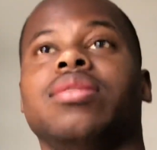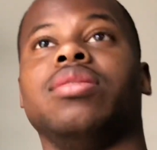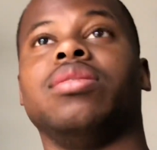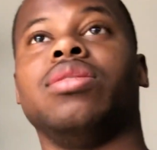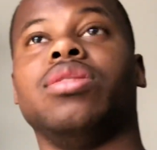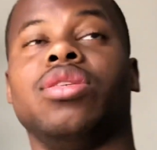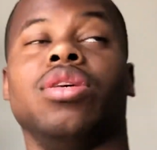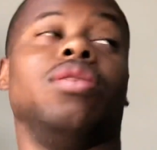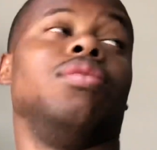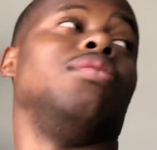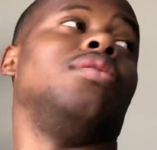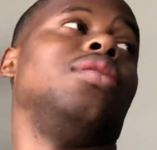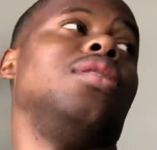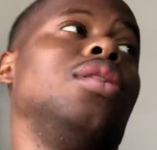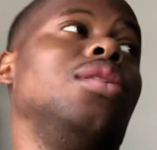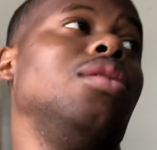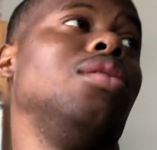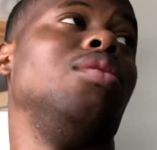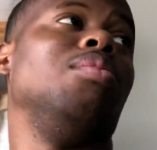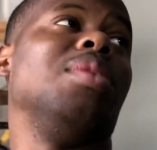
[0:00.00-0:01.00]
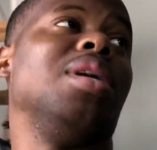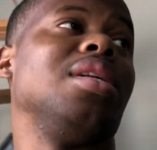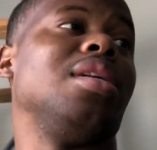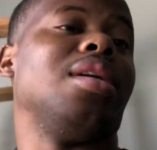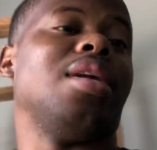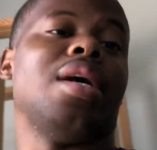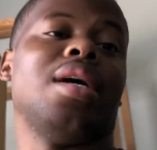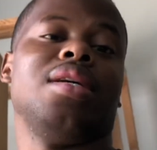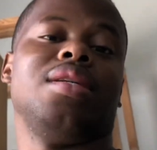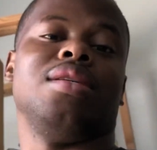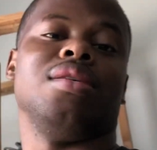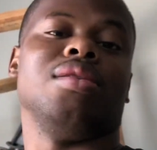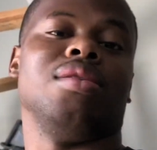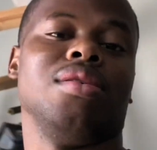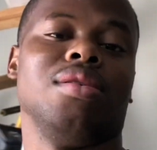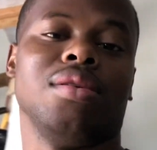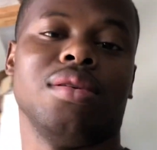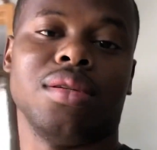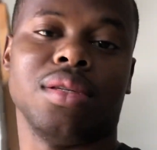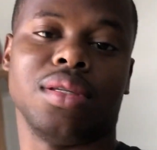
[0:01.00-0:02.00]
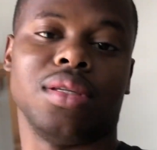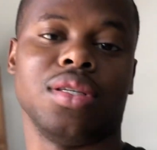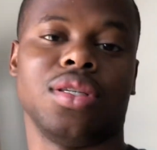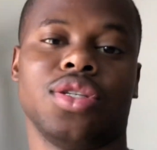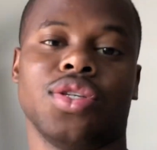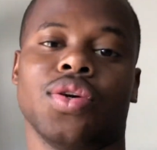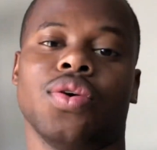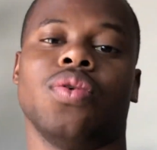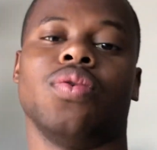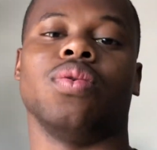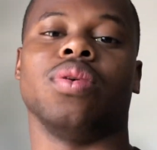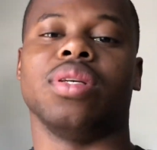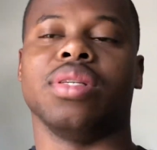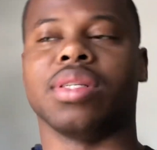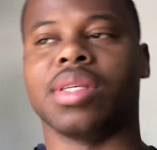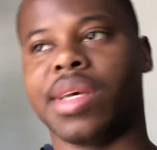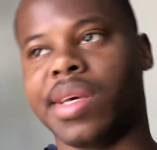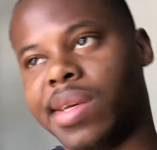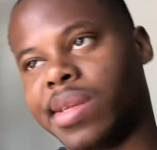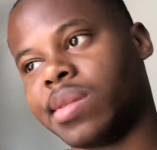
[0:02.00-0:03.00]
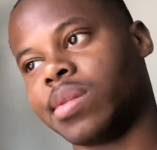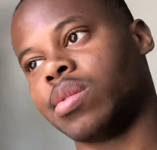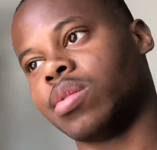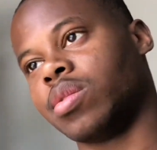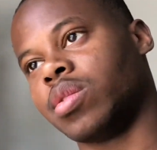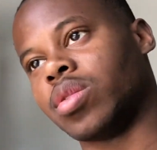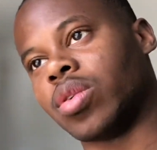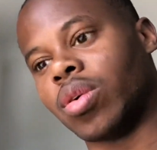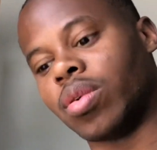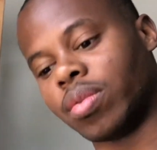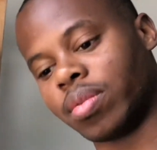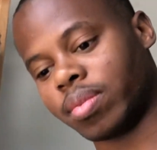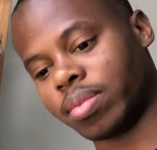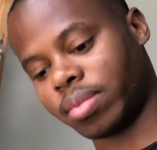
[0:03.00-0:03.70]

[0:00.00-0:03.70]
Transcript: Due to Mother Nature, the show is canceled, so